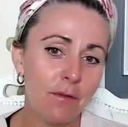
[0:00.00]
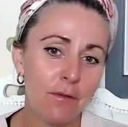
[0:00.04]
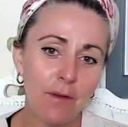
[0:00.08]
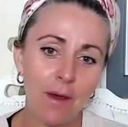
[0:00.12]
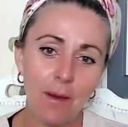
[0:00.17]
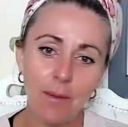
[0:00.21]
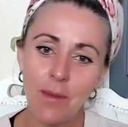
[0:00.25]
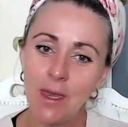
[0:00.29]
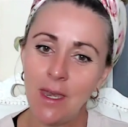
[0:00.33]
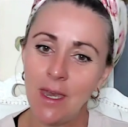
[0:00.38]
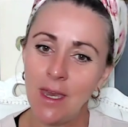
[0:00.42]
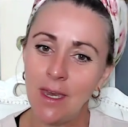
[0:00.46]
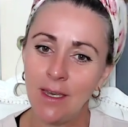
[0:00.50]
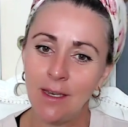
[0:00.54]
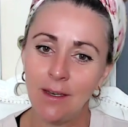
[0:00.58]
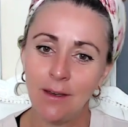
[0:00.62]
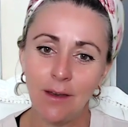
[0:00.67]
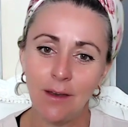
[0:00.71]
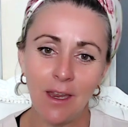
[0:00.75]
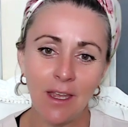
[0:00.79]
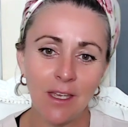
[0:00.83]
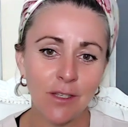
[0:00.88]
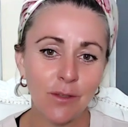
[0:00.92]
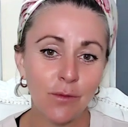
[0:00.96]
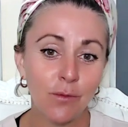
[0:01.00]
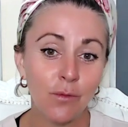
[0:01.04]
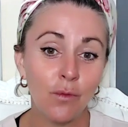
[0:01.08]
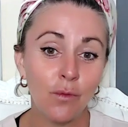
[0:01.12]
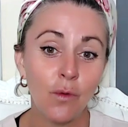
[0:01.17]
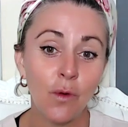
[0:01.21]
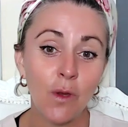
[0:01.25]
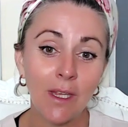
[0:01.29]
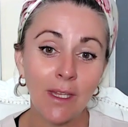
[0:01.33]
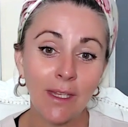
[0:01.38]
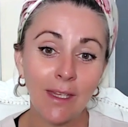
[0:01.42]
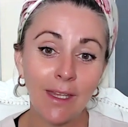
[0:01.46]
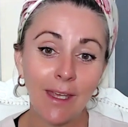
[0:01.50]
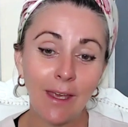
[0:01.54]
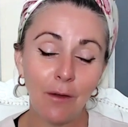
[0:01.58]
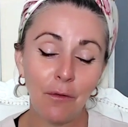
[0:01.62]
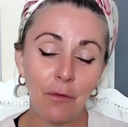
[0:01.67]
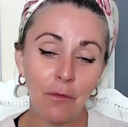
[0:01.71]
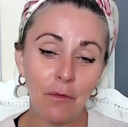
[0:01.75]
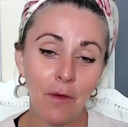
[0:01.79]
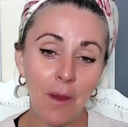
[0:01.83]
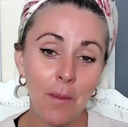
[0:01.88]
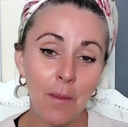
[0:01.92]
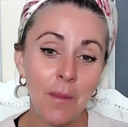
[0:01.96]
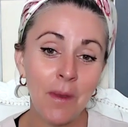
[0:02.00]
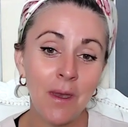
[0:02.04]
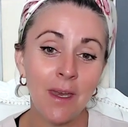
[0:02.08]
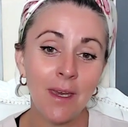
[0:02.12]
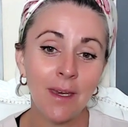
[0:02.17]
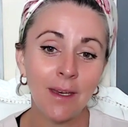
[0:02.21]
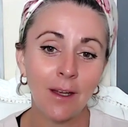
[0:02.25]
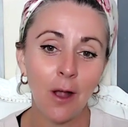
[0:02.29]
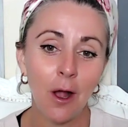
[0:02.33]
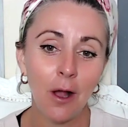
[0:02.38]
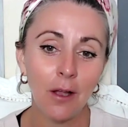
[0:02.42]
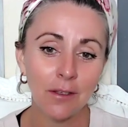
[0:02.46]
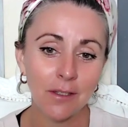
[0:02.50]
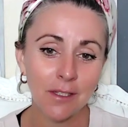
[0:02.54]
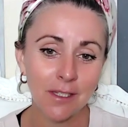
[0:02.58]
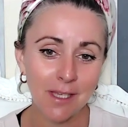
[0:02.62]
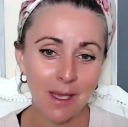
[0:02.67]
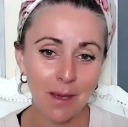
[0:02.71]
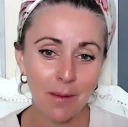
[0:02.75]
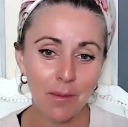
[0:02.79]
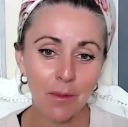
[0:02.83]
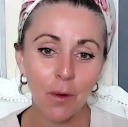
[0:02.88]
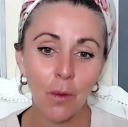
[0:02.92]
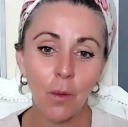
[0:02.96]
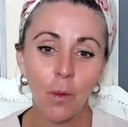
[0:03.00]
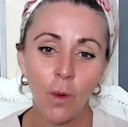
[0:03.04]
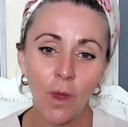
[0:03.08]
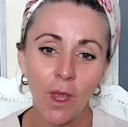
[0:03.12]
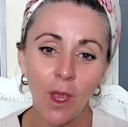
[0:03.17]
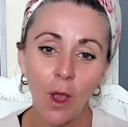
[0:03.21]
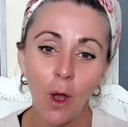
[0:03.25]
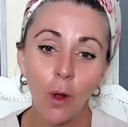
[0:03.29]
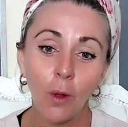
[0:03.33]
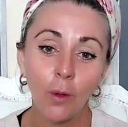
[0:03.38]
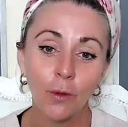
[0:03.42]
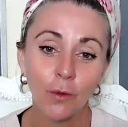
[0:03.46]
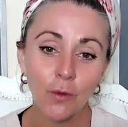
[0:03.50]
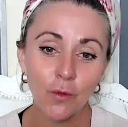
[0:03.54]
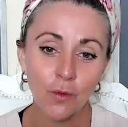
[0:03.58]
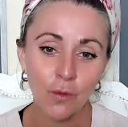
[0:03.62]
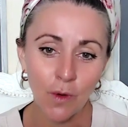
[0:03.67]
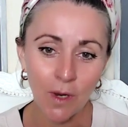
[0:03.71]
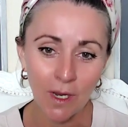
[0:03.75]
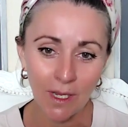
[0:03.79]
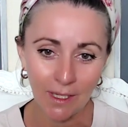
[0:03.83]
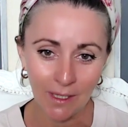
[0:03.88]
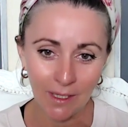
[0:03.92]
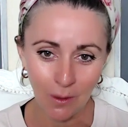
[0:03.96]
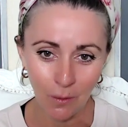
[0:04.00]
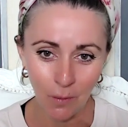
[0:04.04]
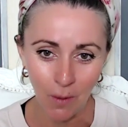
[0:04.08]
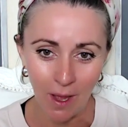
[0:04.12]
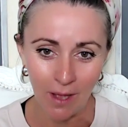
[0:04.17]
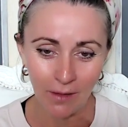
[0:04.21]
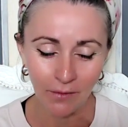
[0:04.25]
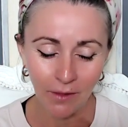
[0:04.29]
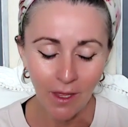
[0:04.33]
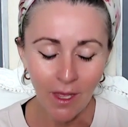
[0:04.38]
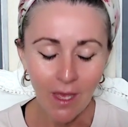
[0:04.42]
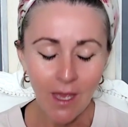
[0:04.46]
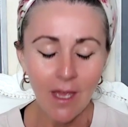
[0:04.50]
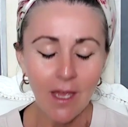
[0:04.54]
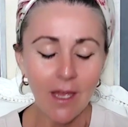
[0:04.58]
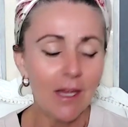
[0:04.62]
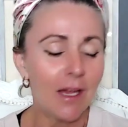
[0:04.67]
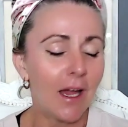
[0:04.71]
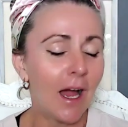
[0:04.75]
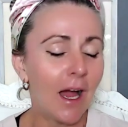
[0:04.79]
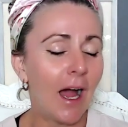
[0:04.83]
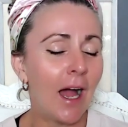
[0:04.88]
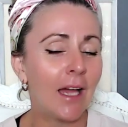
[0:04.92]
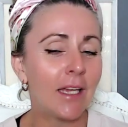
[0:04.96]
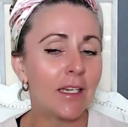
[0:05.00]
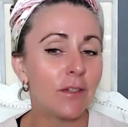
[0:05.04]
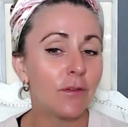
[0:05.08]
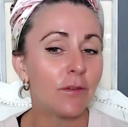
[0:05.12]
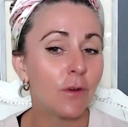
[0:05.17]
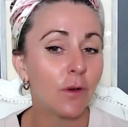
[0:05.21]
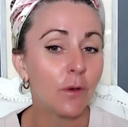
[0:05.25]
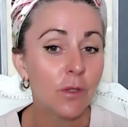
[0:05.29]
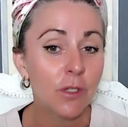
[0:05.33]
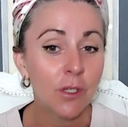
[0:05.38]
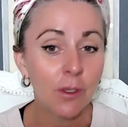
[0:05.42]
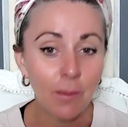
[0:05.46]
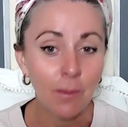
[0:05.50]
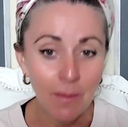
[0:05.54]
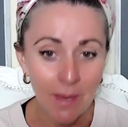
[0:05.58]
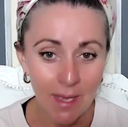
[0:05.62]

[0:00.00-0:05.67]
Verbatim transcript: feminine is really a feminine concept that we hold really well I devote to